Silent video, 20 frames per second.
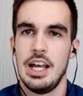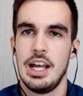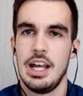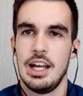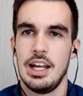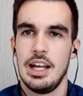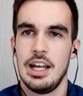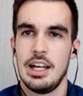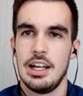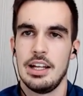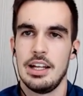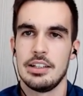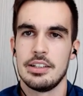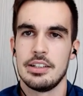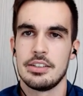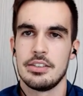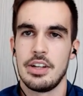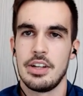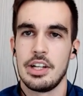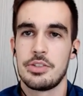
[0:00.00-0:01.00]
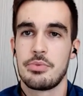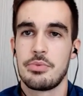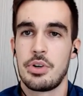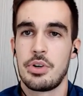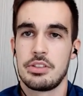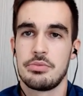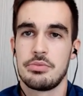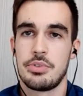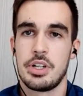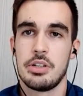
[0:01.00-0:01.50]
And it
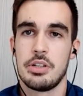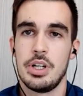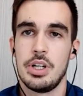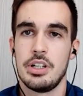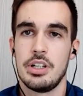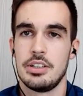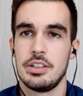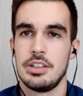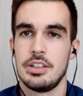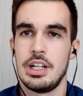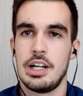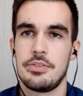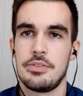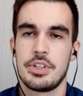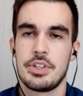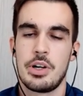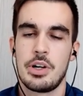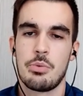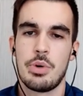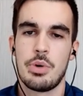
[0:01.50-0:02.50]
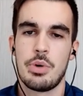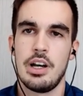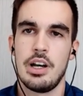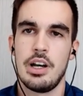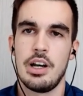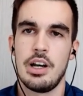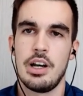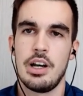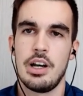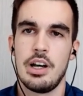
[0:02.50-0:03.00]
worked really well. After a
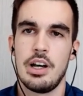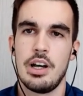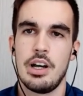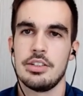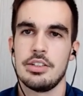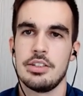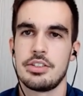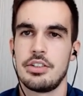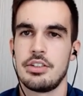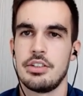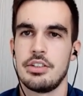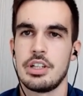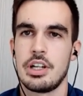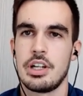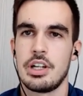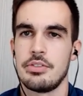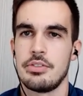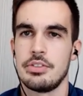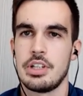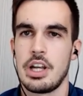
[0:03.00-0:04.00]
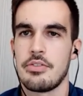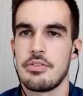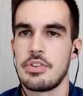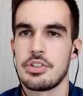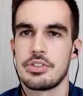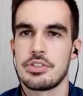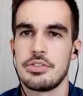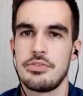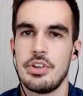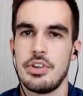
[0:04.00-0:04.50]
while, I started
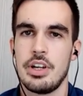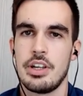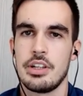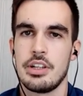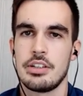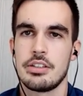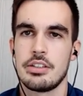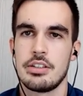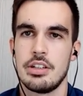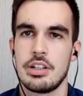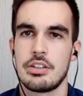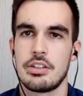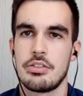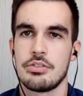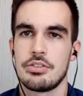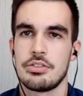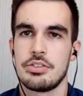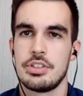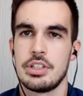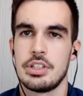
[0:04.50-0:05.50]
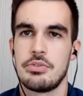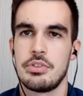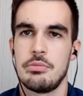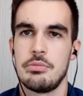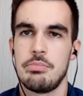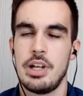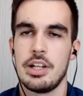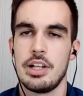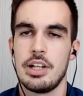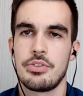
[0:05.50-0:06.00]
diversifying across several
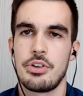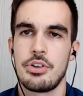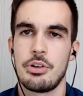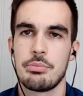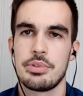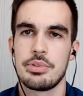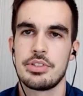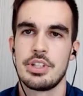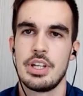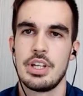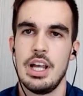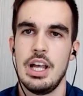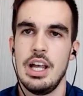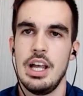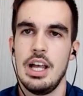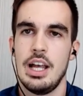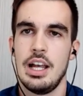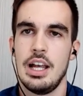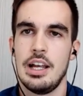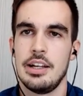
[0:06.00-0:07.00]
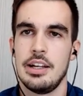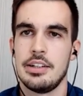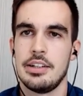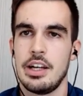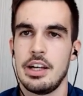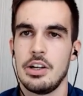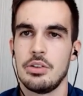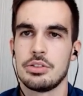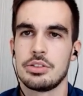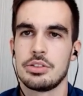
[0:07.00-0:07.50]
platforms. And
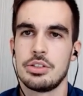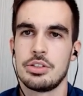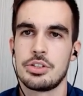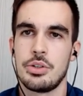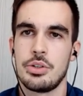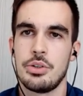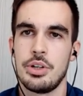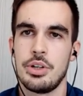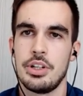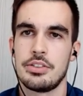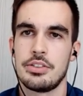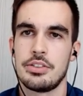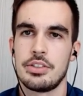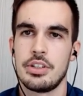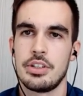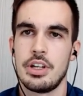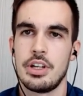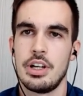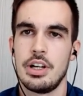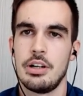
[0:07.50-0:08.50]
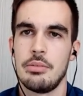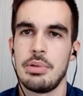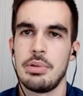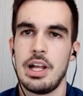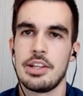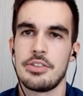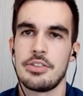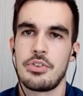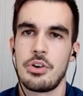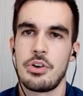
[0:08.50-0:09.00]
I also joined
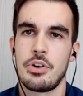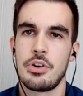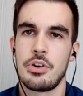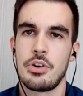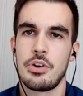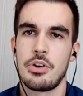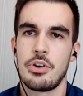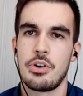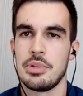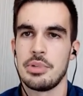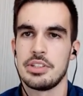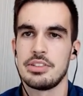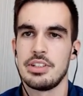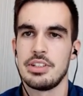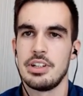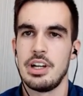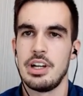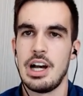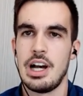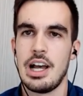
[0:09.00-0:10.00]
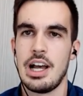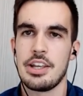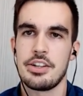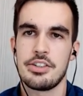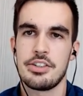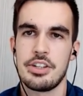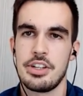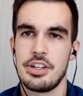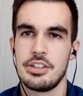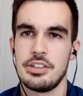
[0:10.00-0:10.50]
platforms that promised higher
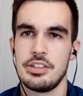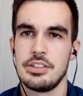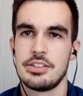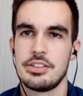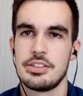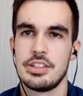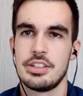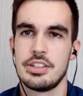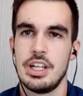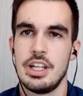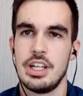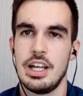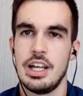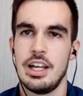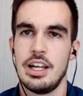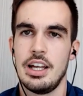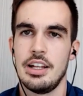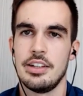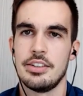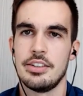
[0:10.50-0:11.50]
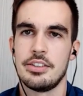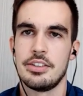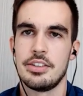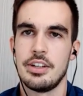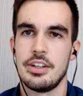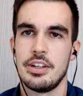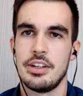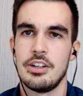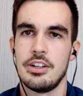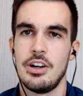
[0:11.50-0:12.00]
yields and
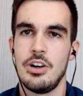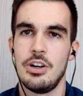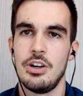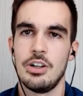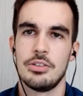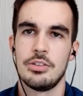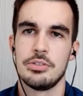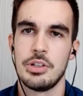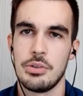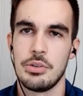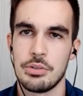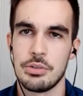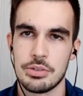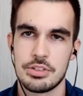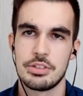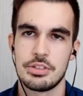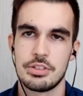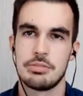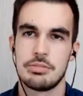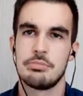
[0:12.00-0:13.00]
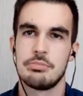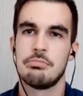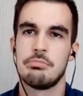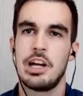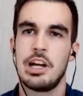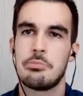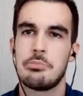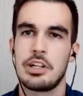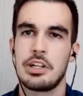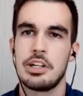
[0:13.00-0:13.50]
all of those
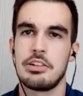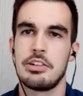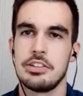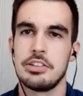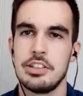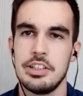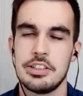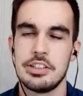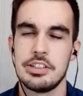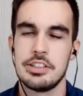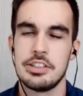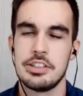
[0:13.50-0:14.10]
buyback guarantees.